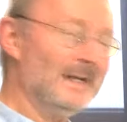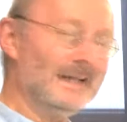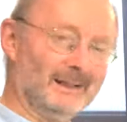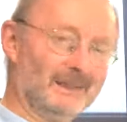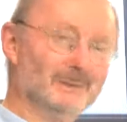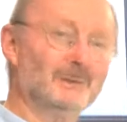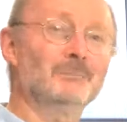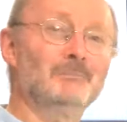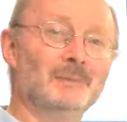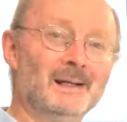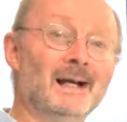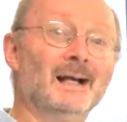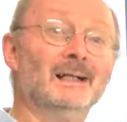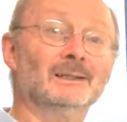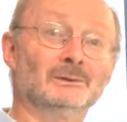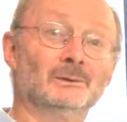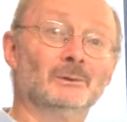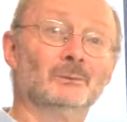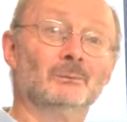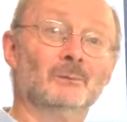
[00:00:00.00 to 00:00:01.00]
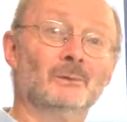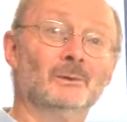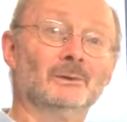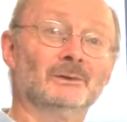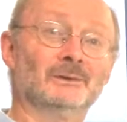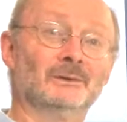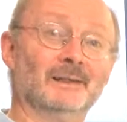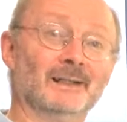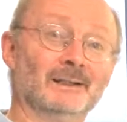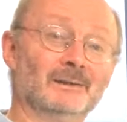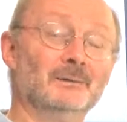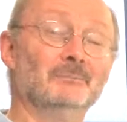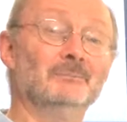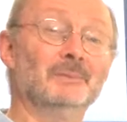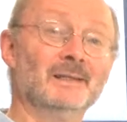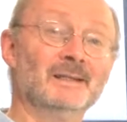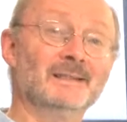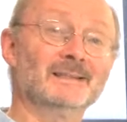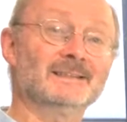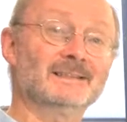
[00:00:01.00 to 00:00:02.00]
here could be actual water. It could
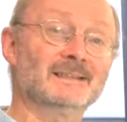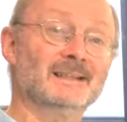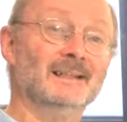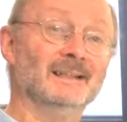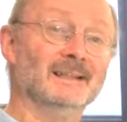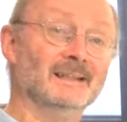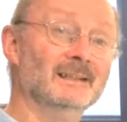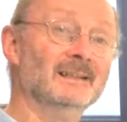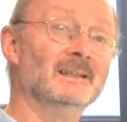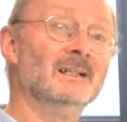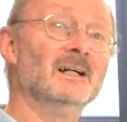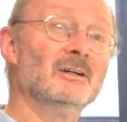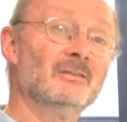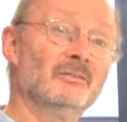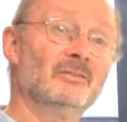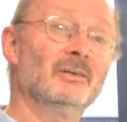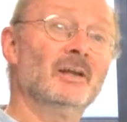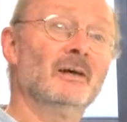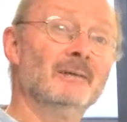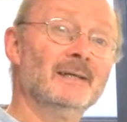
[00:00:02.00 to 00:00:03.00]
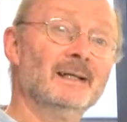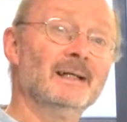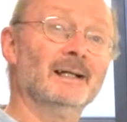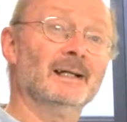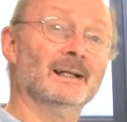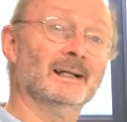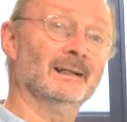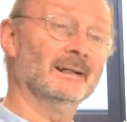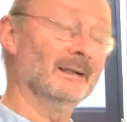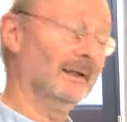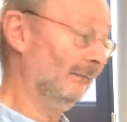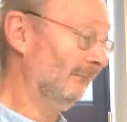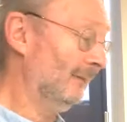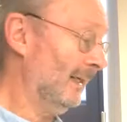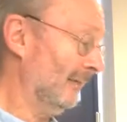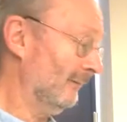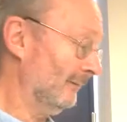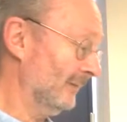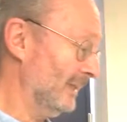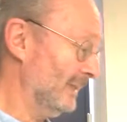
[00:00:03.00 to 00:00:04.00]
be the sea flowing in
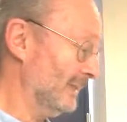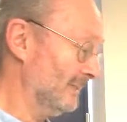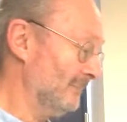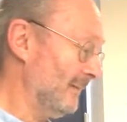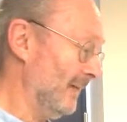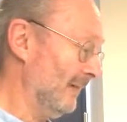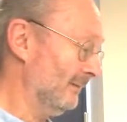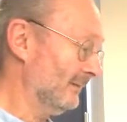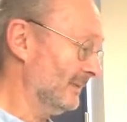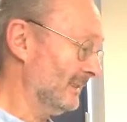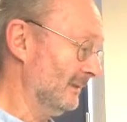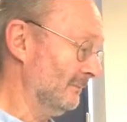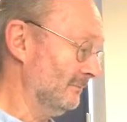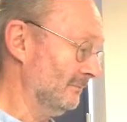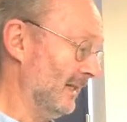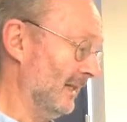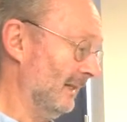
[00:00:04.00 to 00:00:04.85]
around this mountain